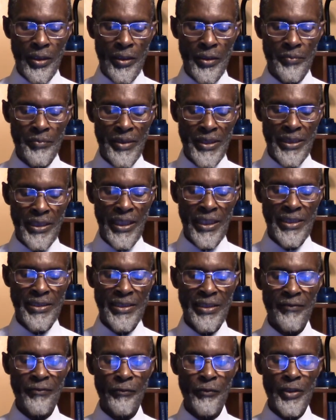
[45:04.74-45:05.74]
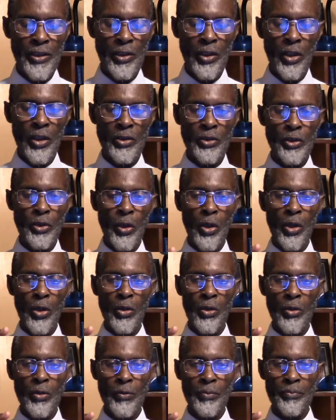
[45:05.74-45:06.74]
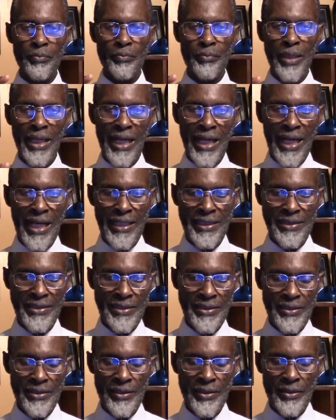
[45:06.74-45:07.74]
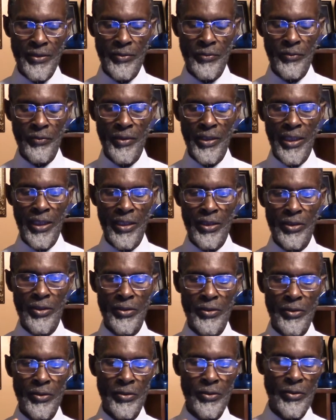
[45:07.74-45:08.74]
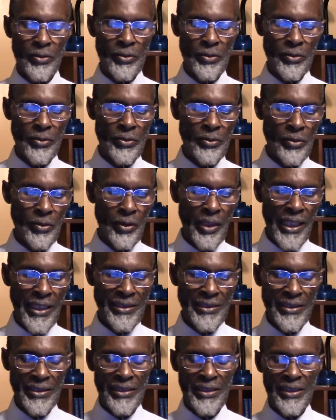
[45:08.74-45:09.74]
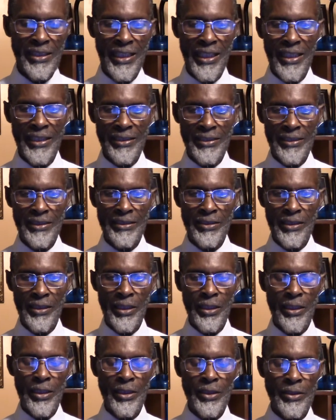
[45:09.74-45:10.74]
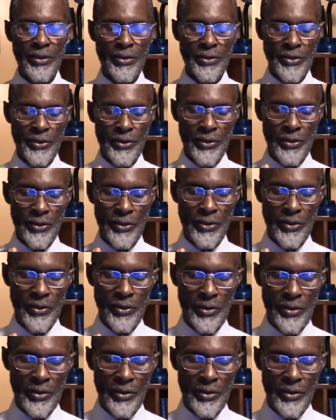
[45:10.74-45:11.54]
Because if we don't know our past, we are quite unlikely to